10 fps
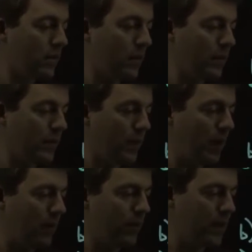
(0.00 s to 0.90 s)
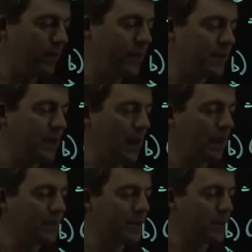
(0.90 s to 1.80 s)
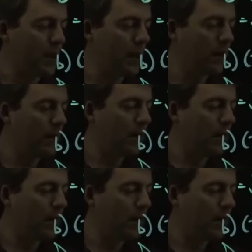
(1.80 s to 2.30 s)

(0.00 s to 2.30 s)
So I'll have the difference in the x squared,